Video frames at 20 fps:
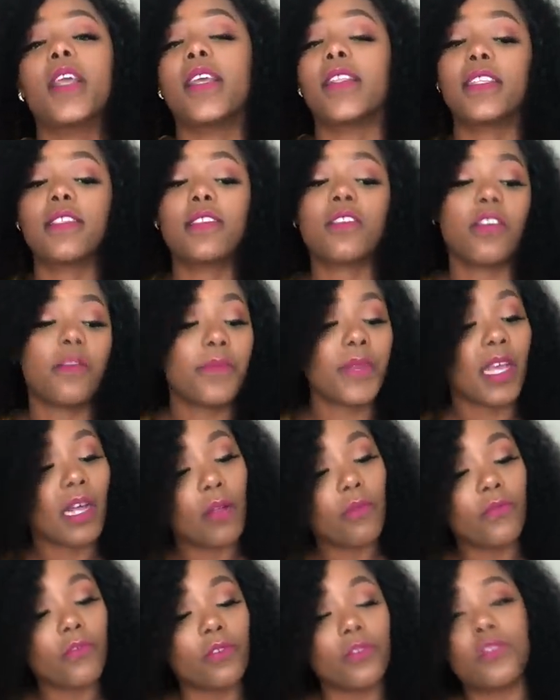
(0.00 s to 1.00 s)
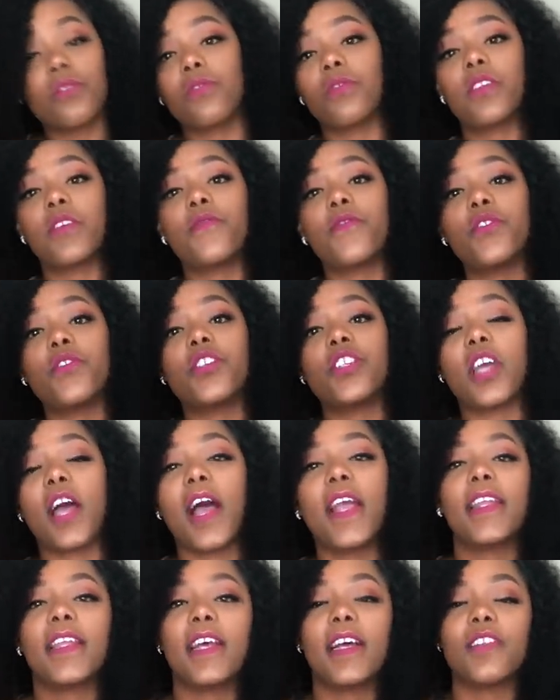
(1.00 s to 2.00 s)
this is gonna be helpful to the future
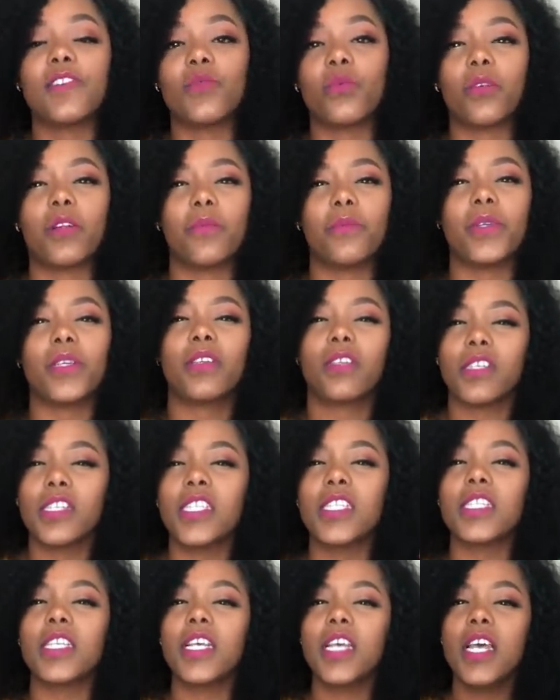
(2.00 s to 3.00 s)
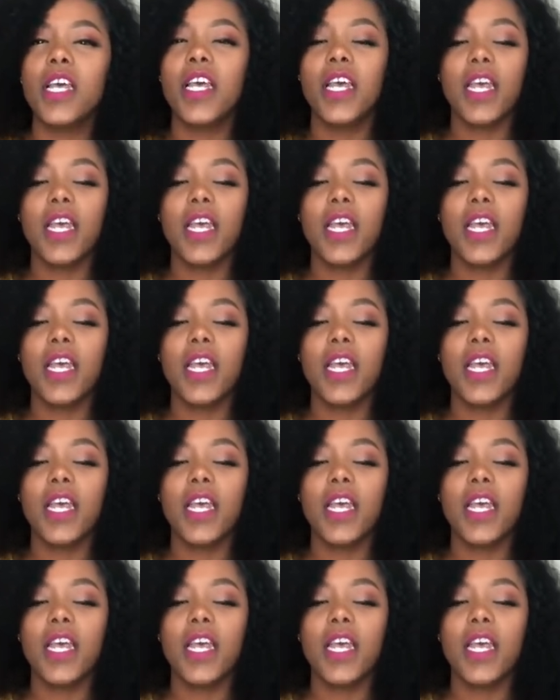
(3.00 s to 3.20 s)
Ida as well, because,